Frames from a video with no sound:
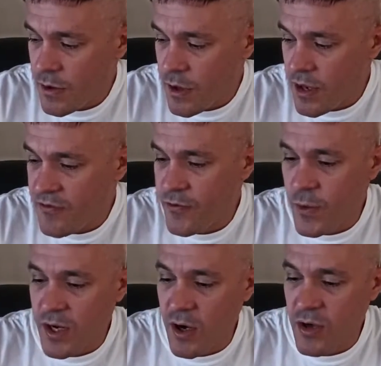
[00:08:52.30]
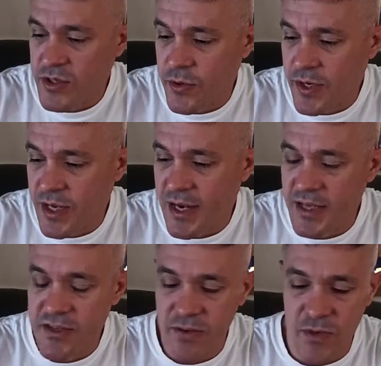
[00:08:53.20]
If we are doing a
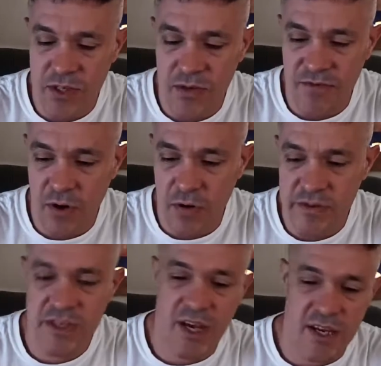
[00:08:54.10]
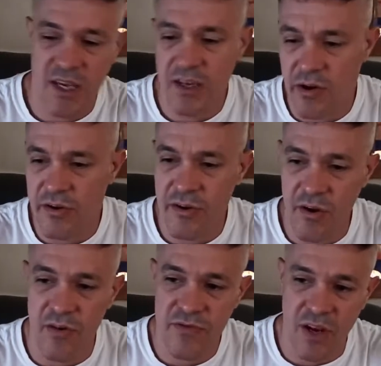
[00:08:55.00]
lesson which involves taking on and
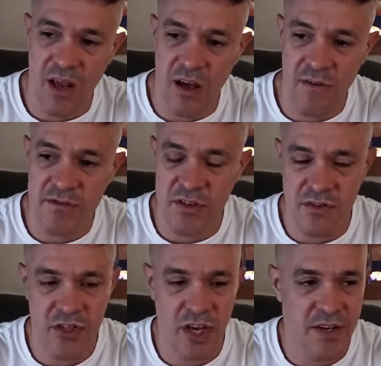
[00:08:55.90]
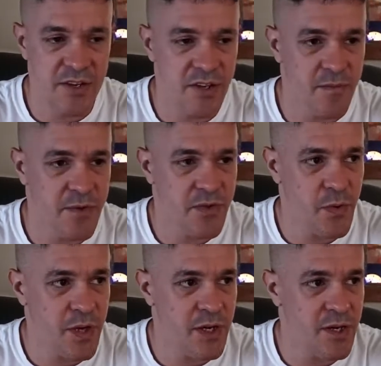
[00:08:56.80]
off gloves and changing
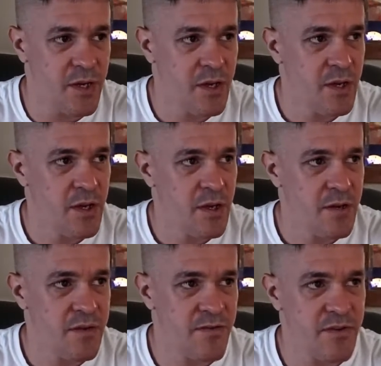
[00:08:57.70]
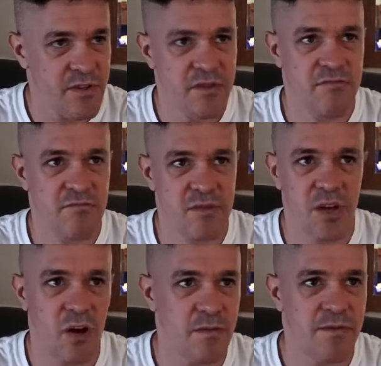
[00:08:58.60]
between different
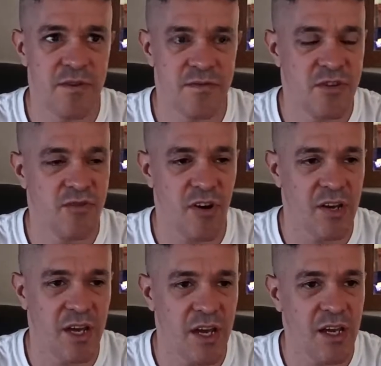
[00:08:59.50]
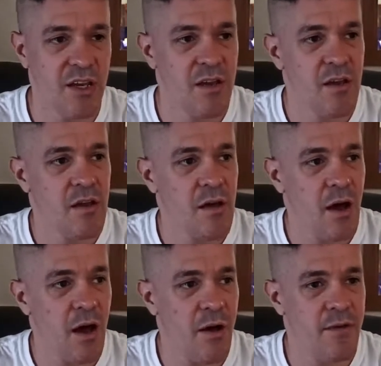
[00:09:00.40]
types of striking,
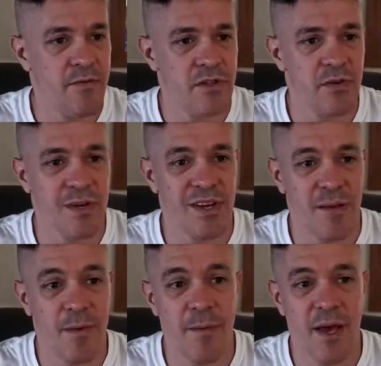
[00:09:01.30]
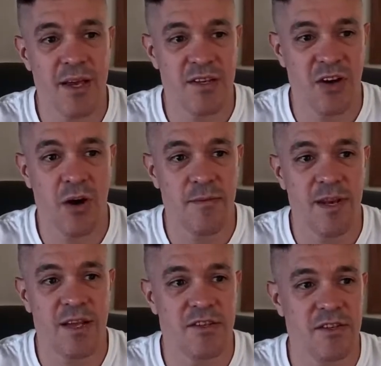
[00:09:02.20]
if we're doing an MMA type
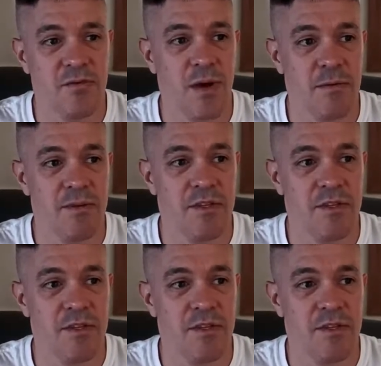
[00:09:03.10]
lesson where we're